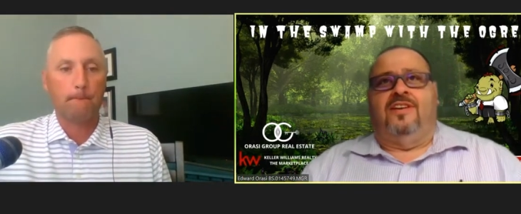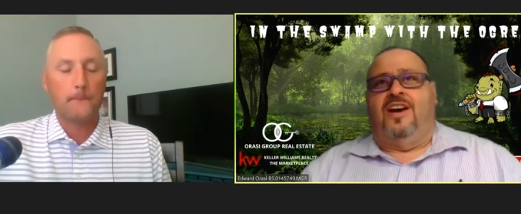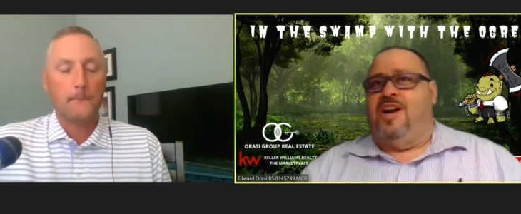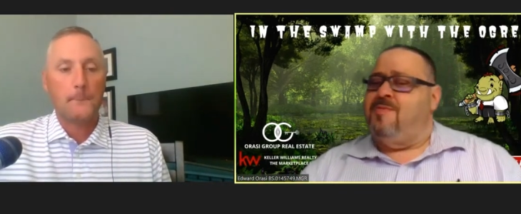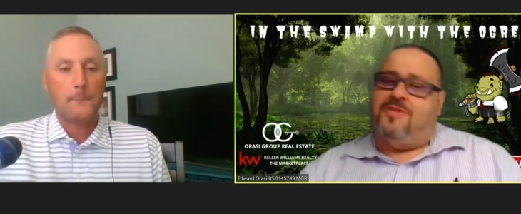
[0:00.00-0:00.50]

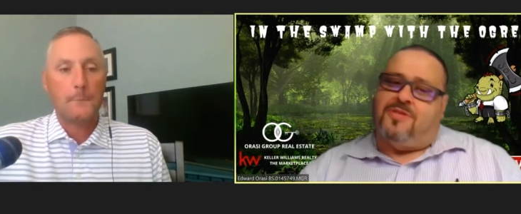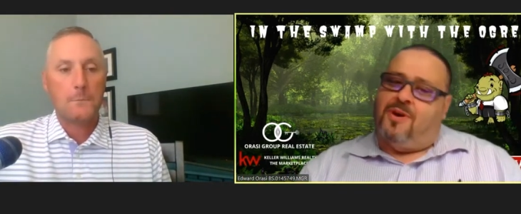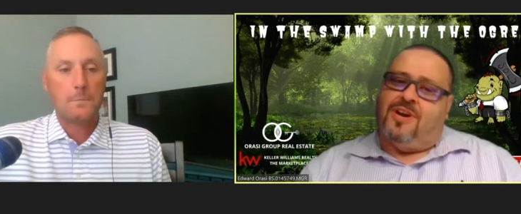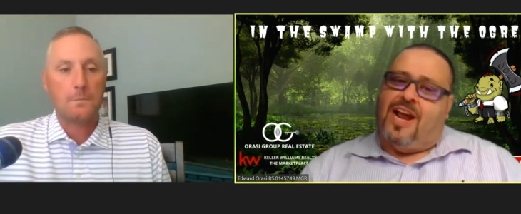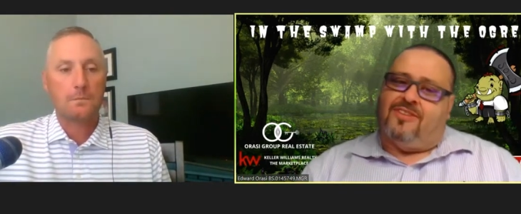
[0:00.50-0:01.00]
Speaker 1: And I'm going to throw
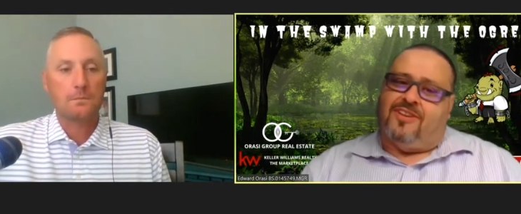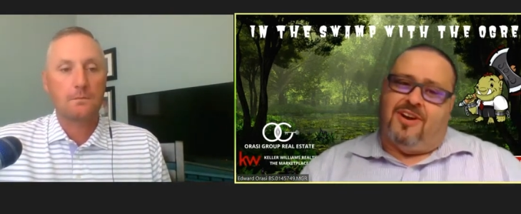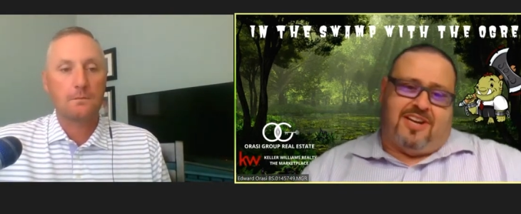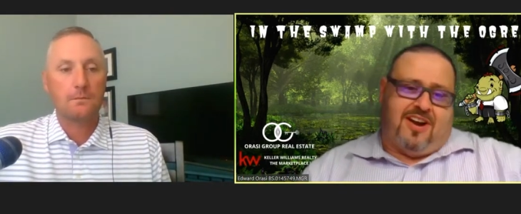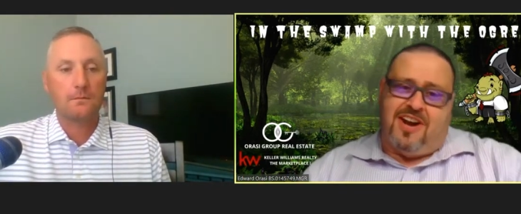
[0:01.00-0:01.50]
it out there,
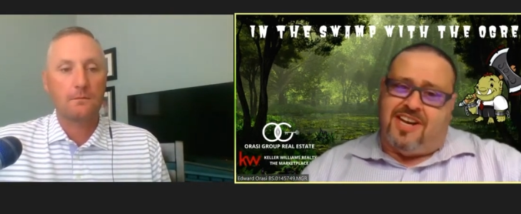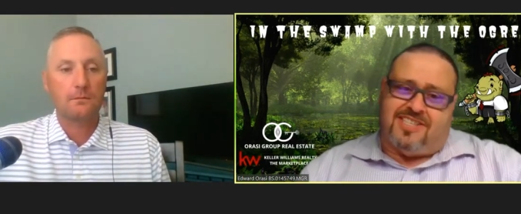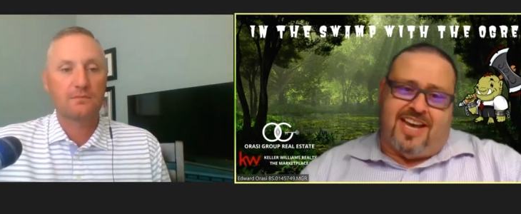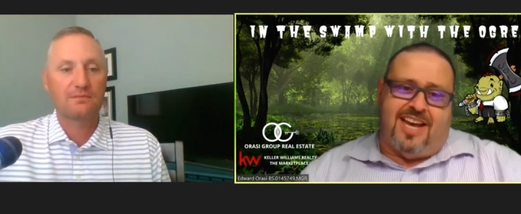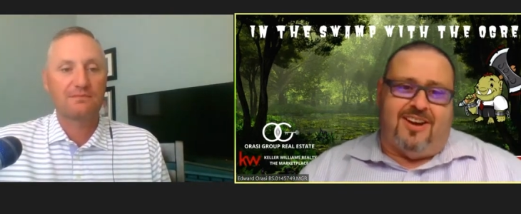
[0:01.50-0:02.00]
Carrie
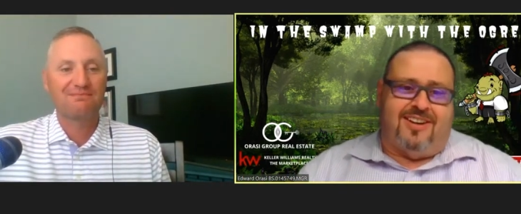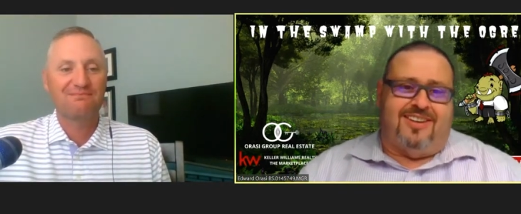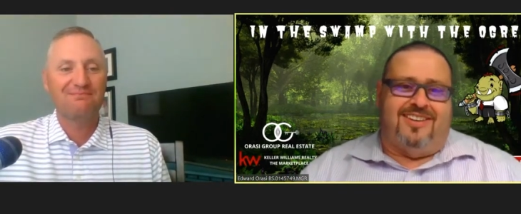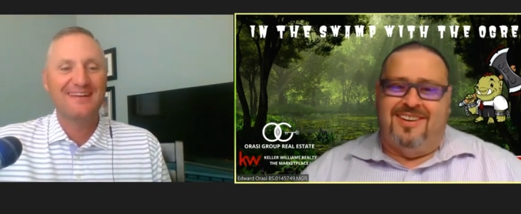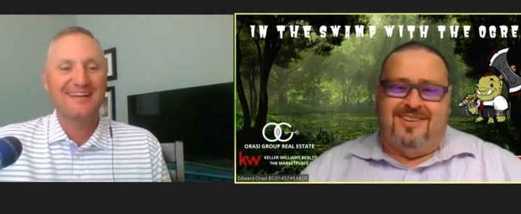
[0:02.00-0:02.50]
Cassane on